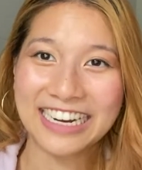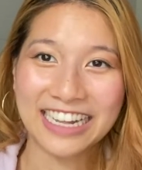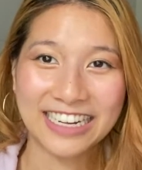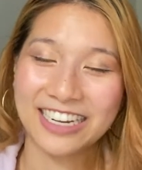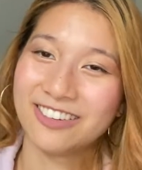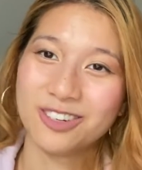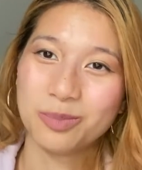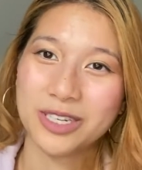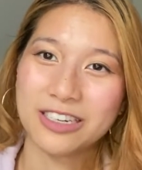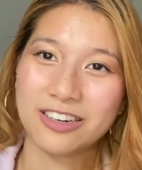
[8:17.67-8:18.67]
kind of like how you hold
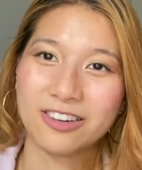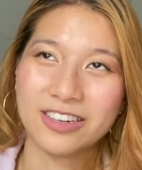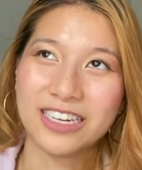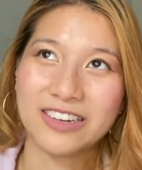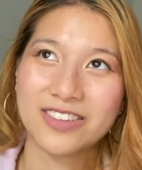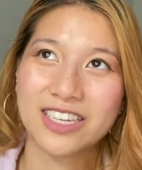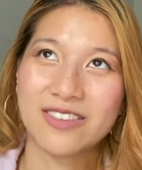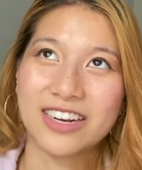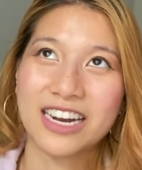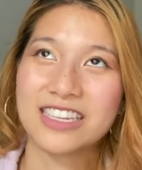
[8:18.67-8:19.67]
pee, you can hold it and it's
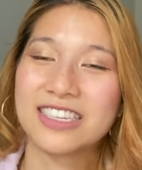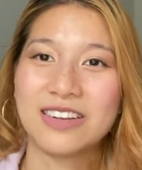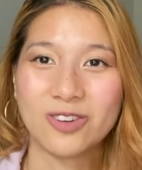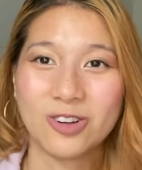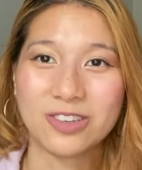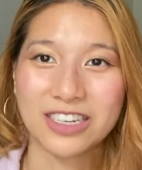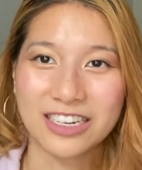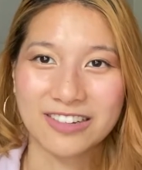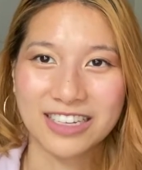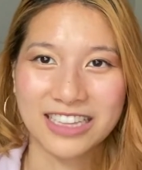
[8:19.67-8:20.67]
coming out of the same hole. It's like, you
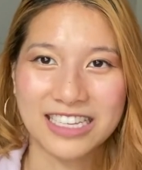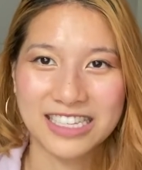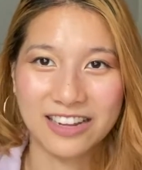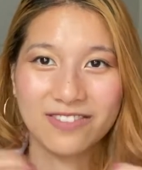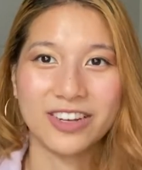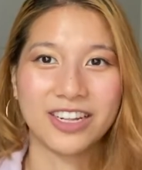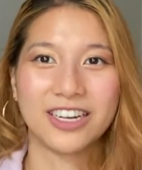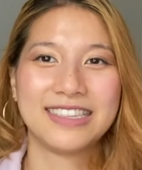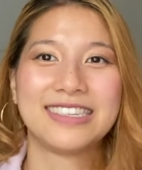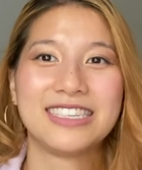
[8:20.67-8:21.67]
know, it's like that same feeling.
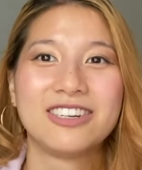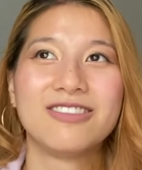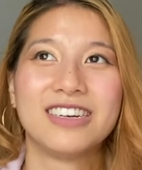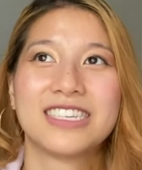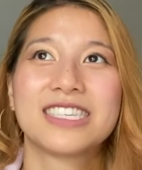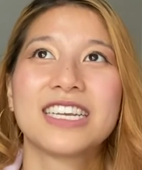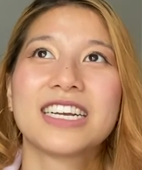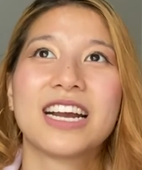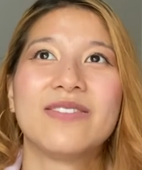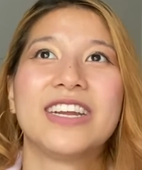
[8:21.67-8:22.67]
This liquid is
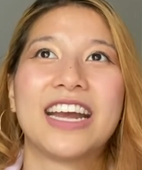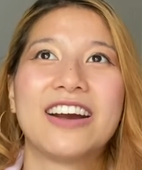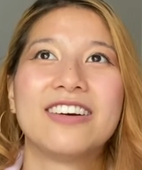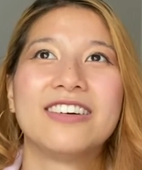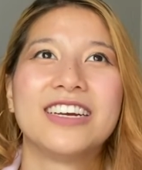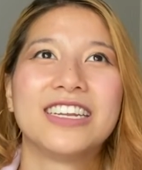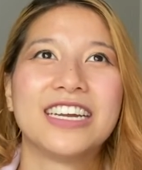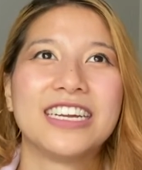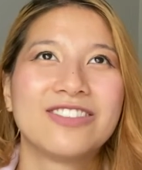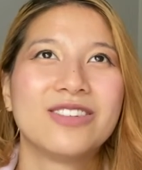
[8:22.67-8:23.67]
coming out, and
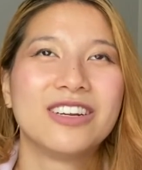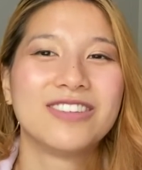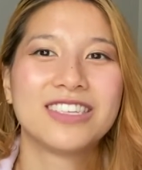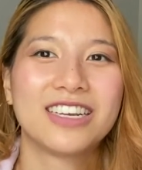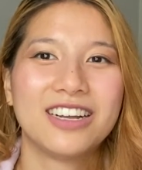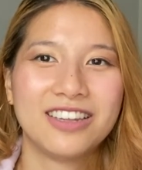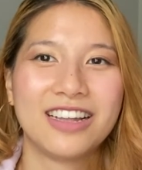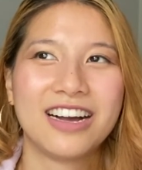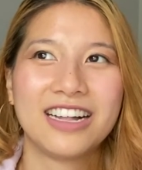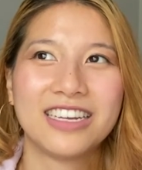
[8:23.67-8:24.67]
like if it's a
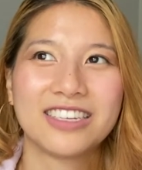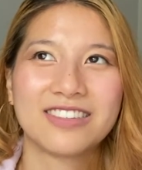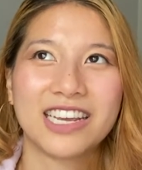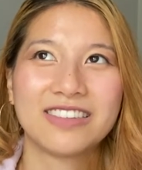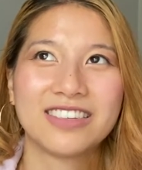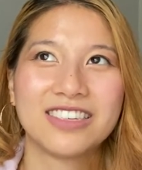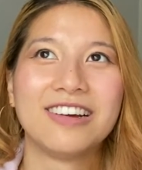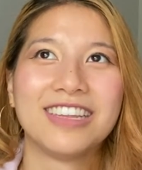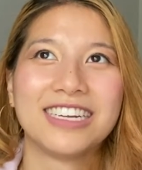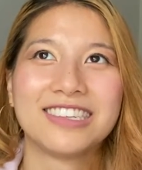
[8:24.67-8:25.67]
lot, like sometimes
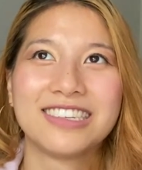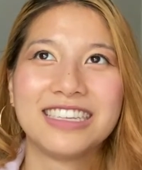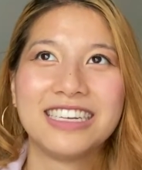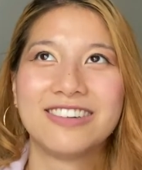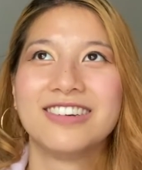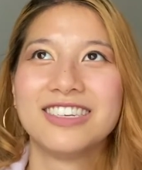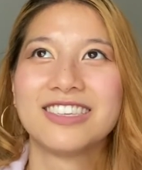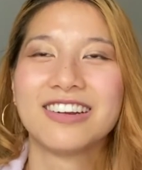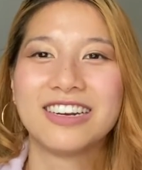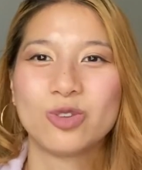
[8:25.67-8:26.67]
like it's just a liquid
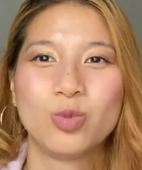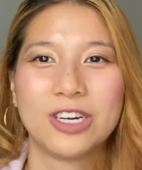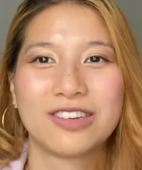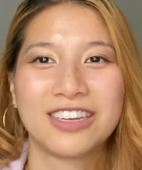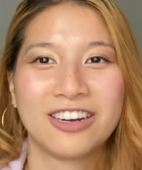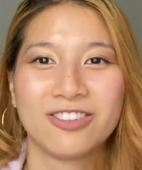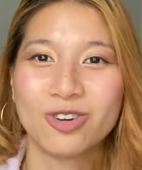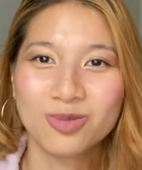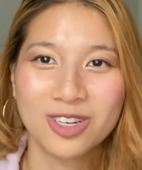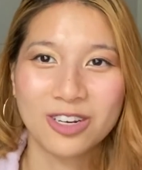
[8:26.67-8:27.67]
just, and it's weird because like, you know,
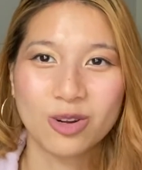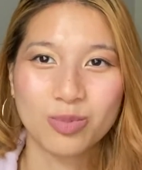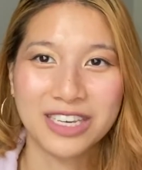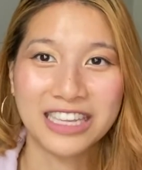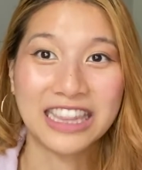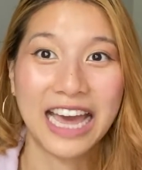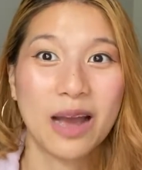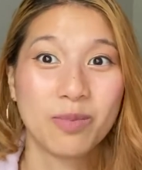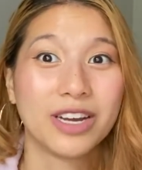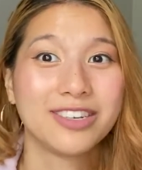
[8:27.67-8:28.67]
normally you don't pee
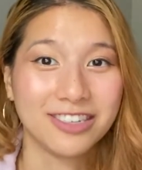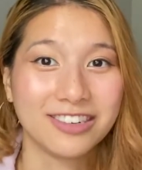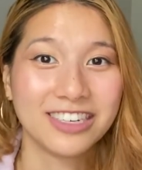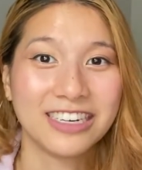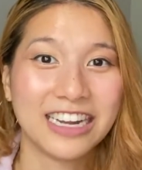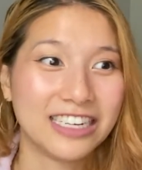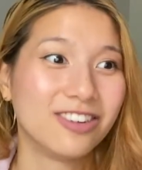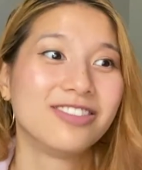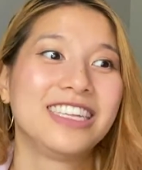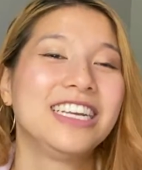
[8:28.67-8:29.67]
that much usually, I
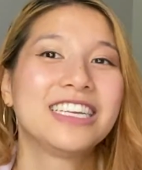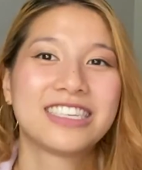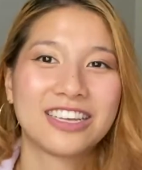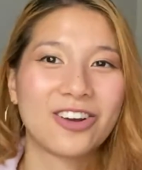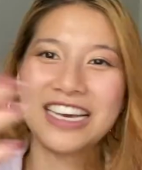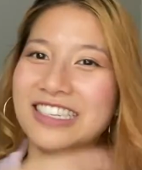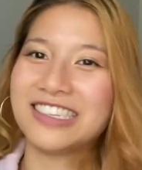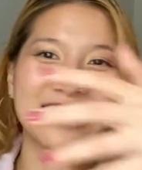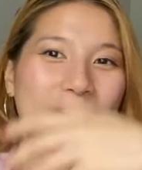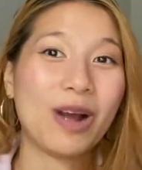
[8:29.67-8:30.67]
don't think. So it's
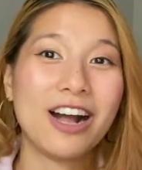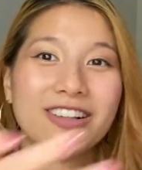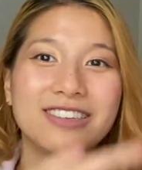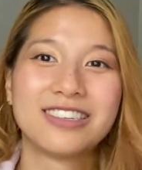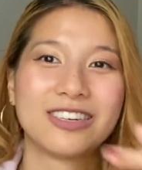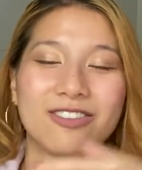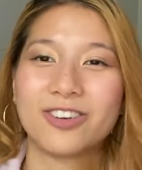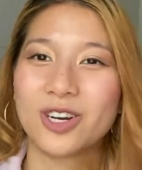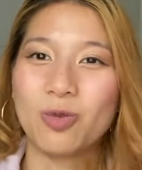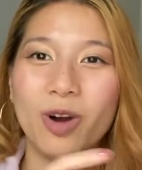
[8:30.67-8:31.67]
just like, wow, this is like a
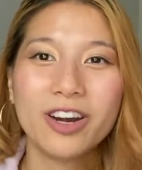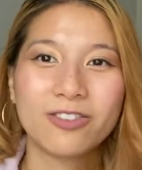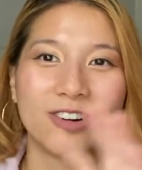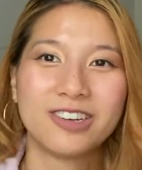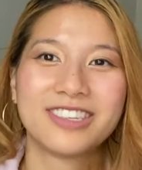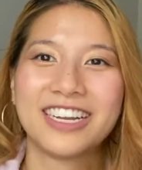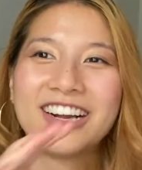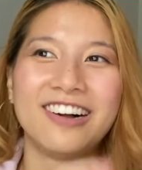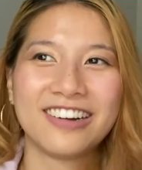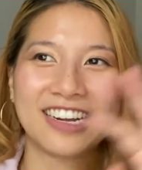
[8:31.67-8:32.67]
freaking waterfall. It's like
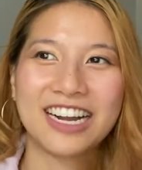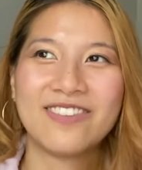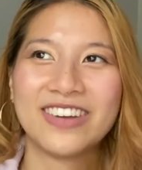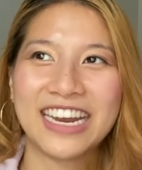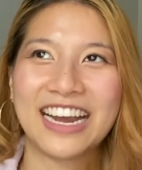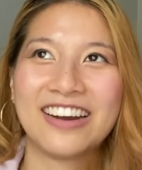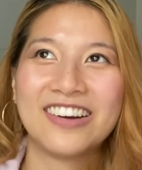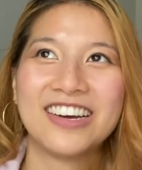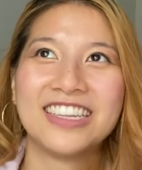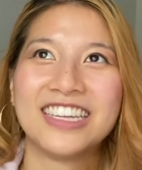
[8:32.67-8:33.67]
all coming
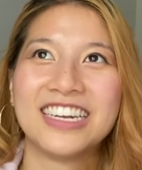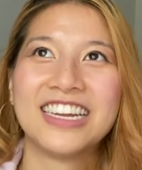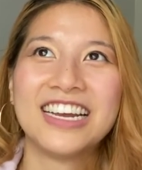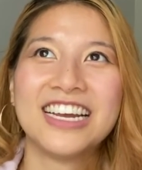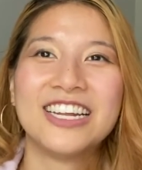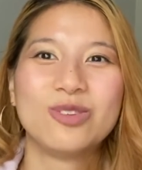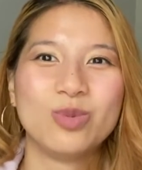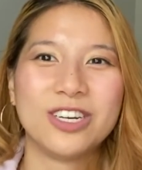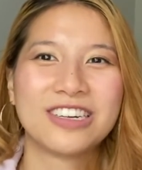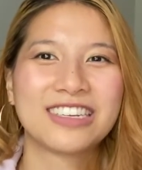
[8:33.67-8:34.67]
out, and then it's
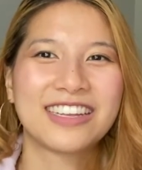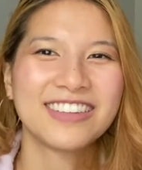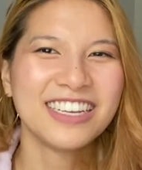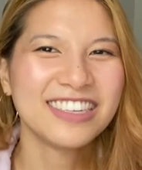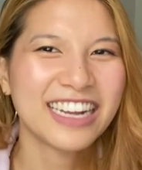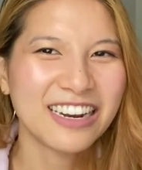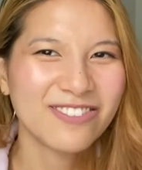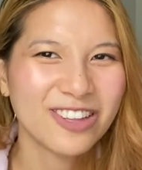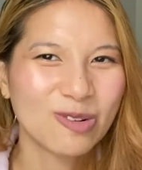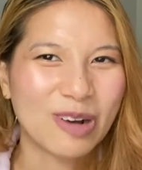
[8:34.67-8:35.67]
weird because sometimes you kind of
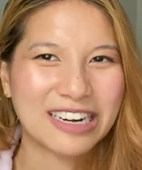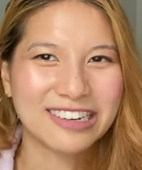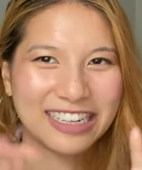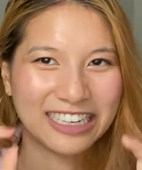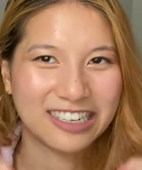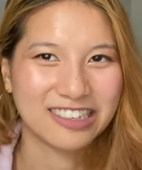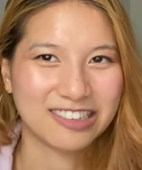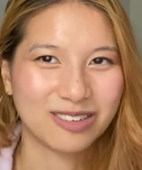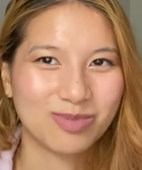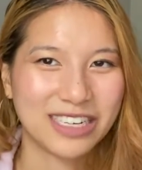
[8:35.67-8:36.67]
feel the water like
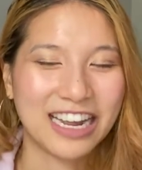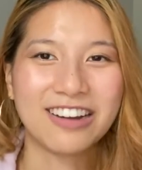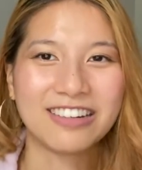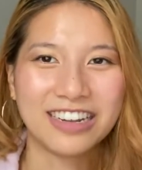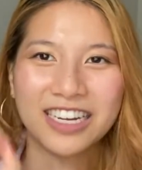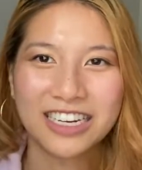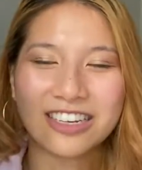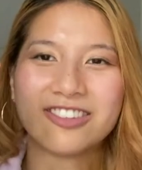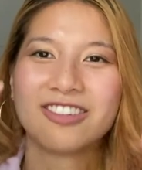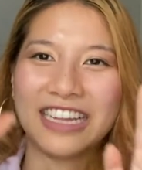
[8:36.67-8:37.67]
drip down, like
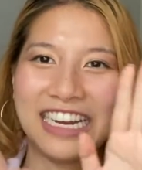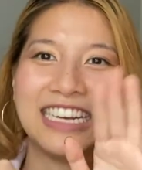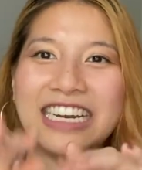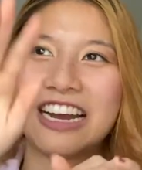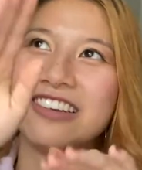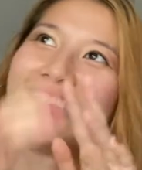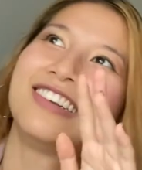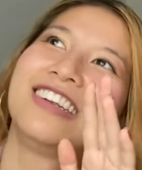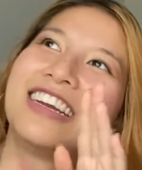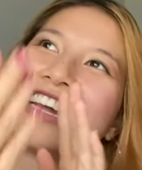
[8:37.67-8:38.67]
because you're laying down,
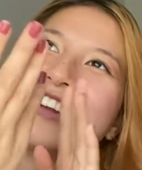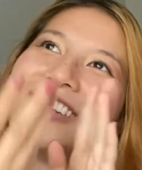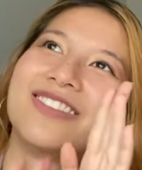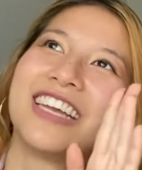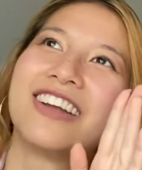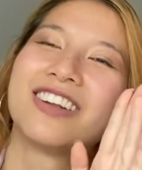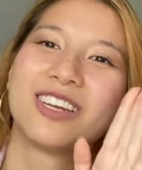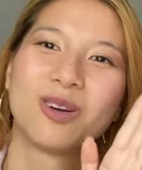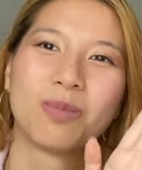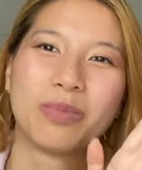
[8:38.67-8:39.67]
usually it kind of drips down to
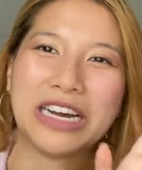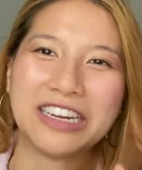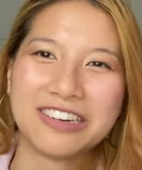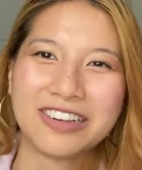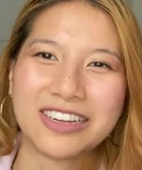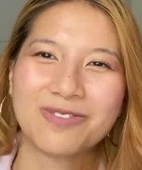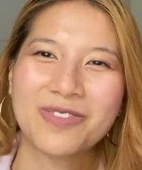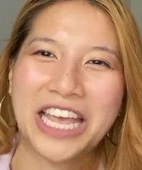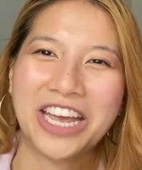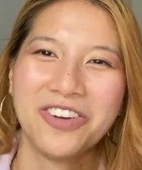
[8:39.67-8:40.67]
like your butt, and you're like,
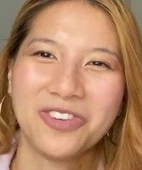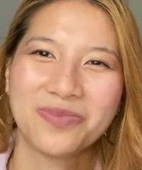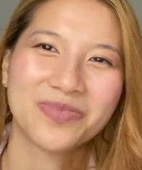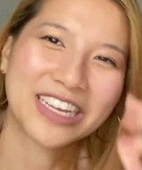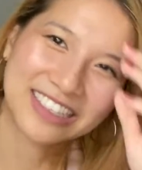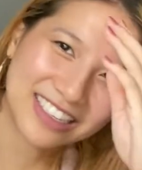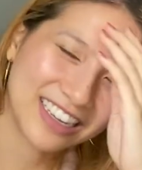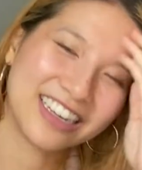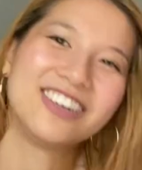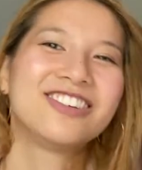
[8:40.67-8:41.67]
oh, it's
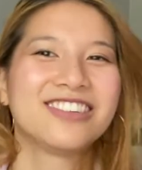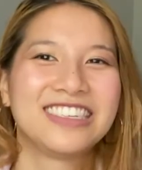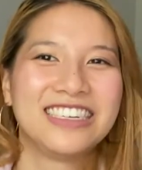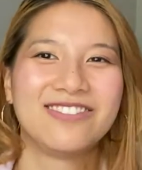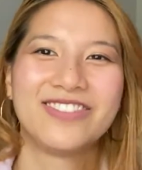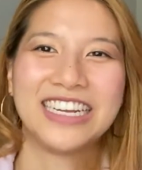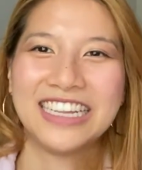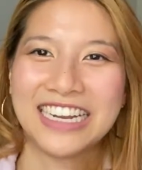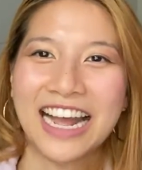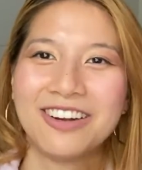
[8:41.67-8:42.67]
an interesting
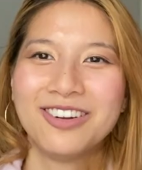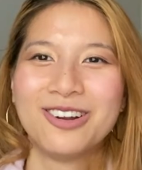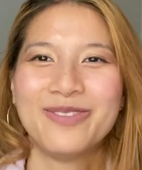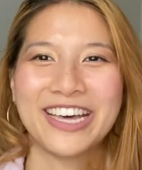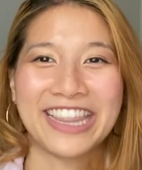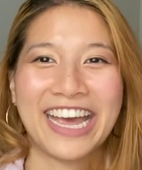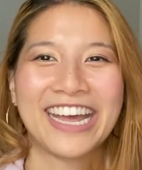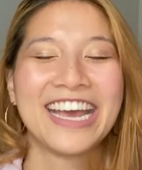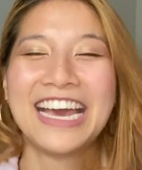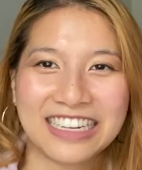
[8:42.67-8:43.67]
feeling. I don't know about
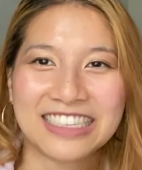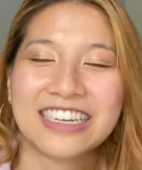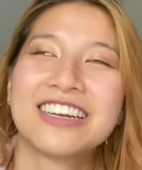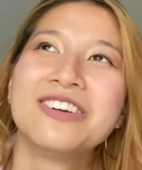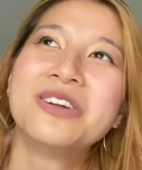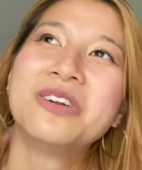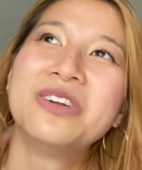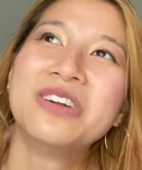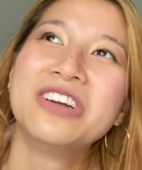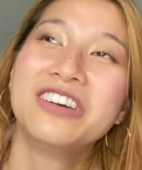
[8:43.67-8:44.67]
that. It's like, oh,
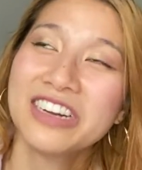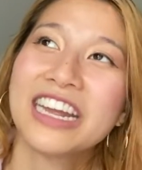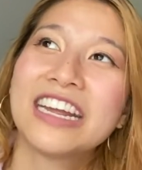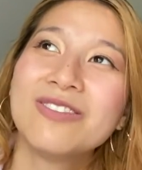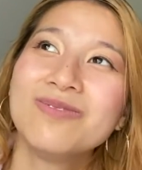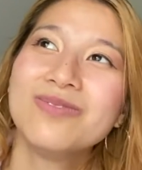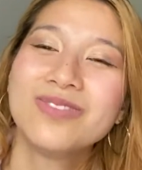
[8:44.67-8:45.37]
okay.